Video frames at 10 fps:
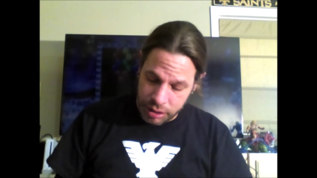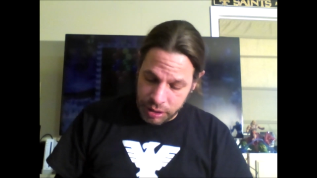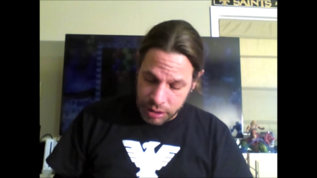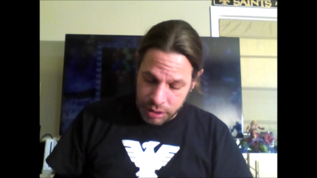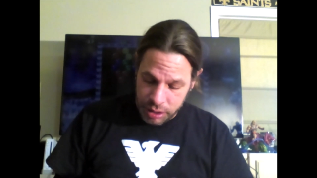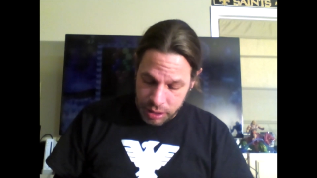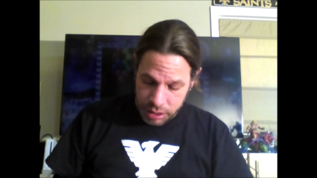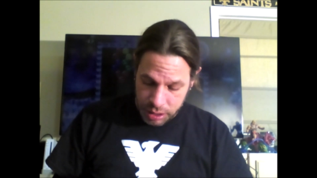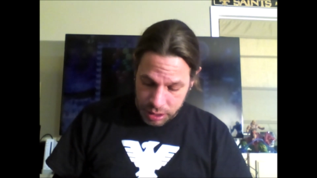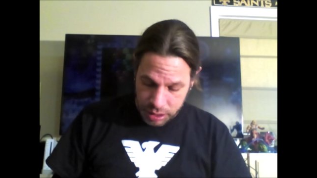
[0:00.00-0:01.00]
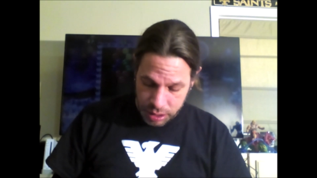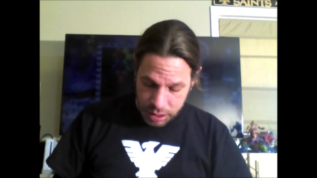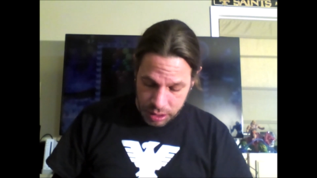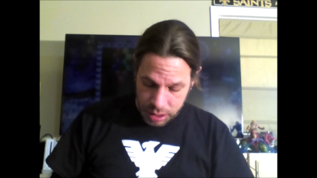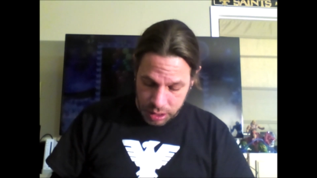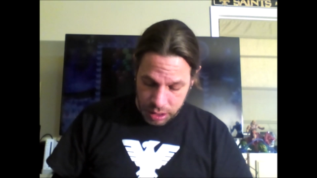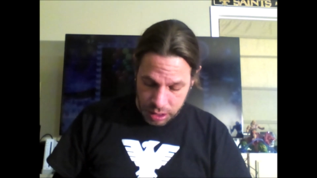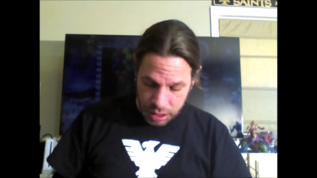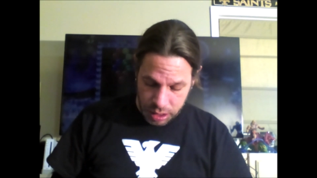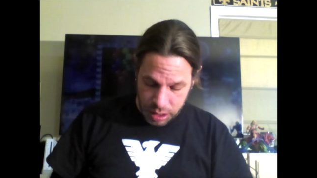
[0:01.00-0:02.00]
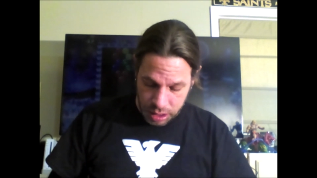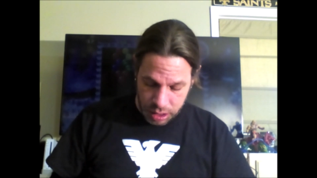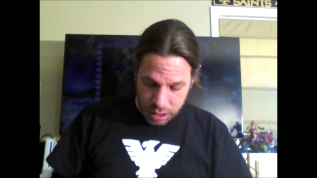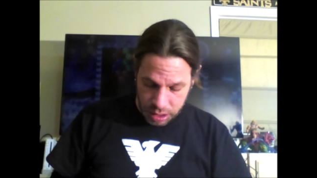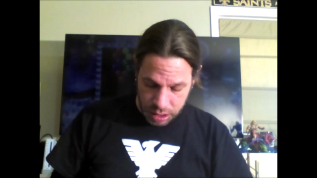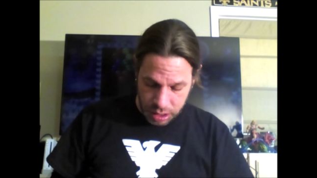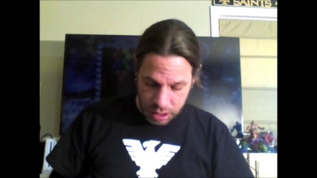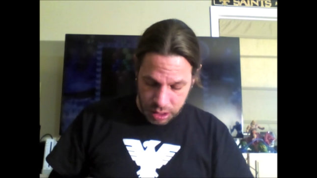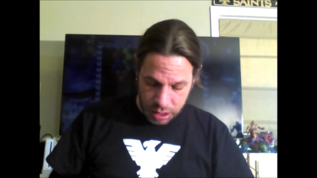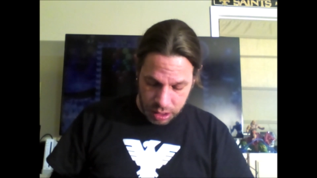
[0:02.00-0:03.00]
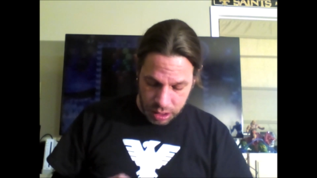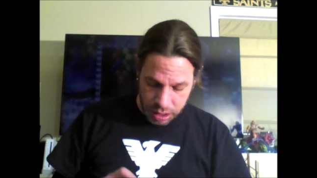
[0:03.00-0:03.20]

Nobody speaks.